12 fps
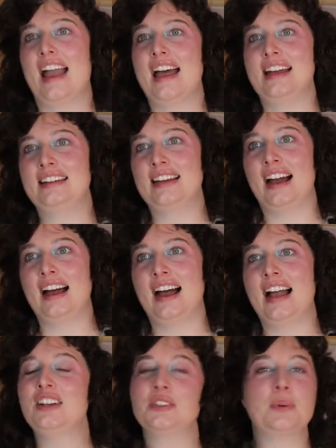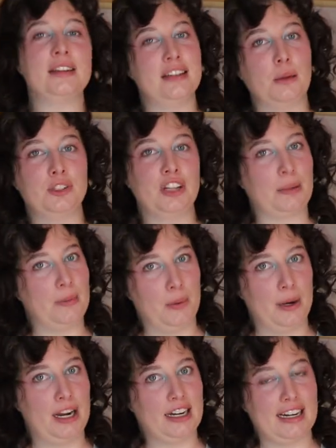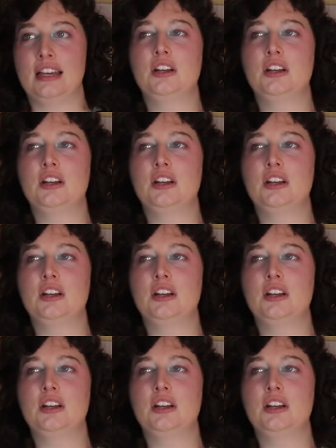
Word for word: And uh, I just want to double check my work.